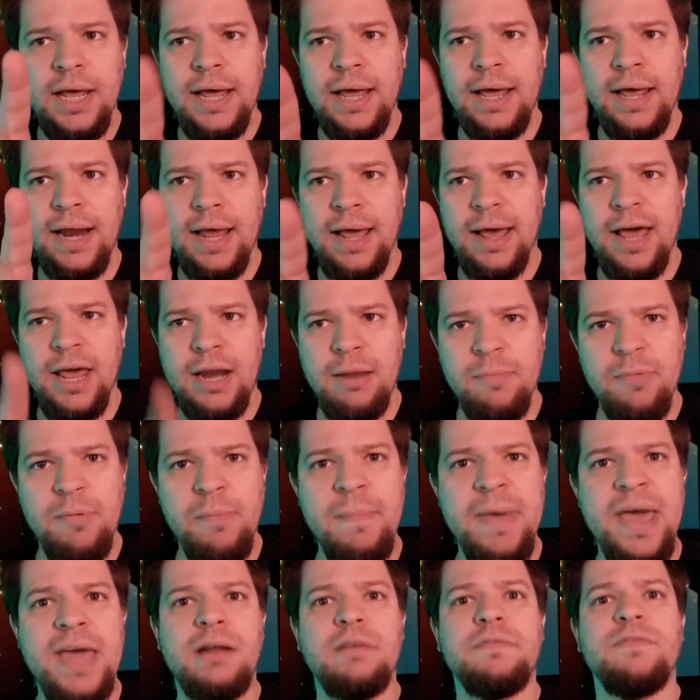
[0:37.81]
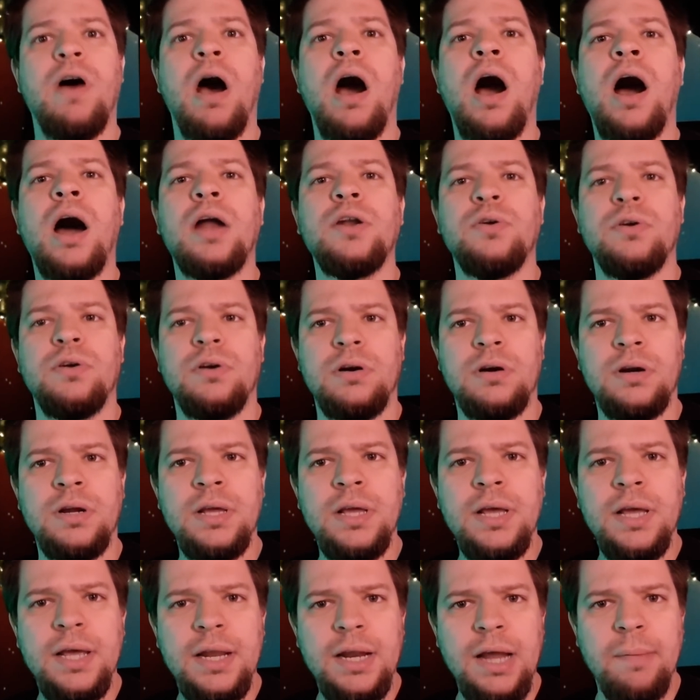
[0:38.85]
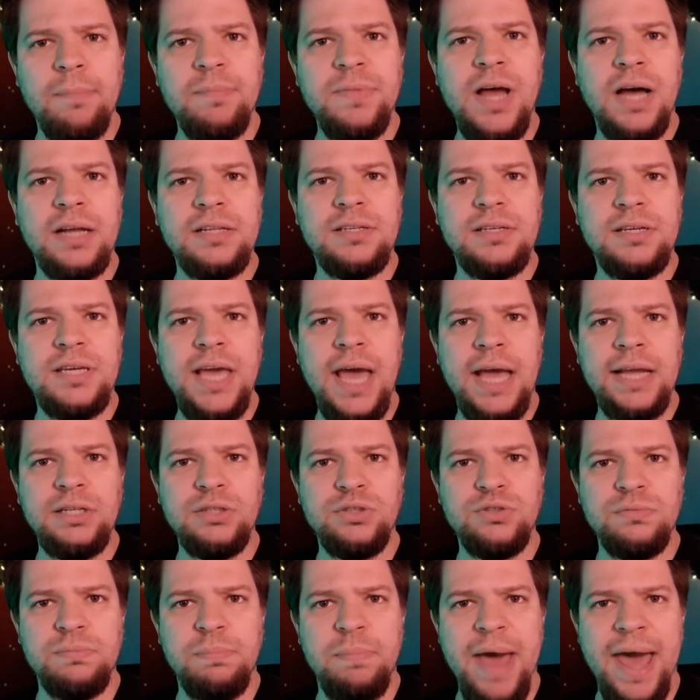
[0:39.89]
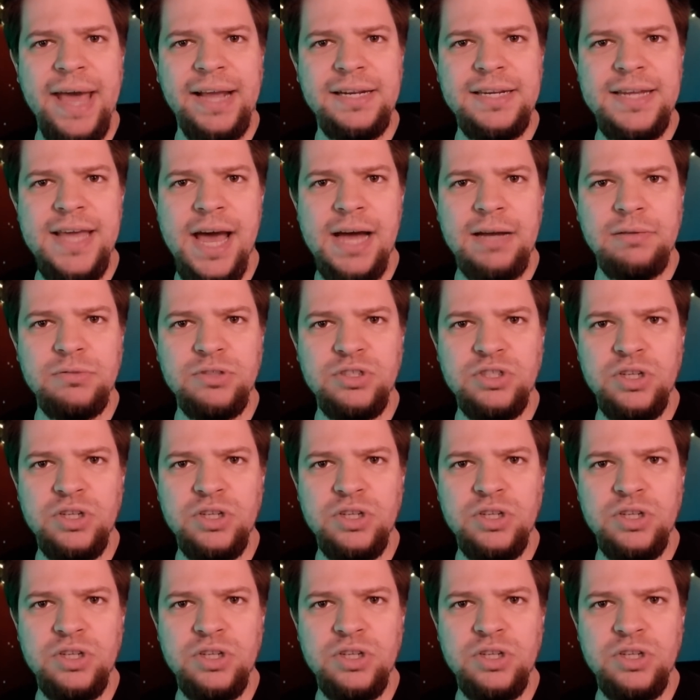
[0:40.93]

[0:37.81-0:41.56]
And I'm a man of honor. And I'm not the kind to back down.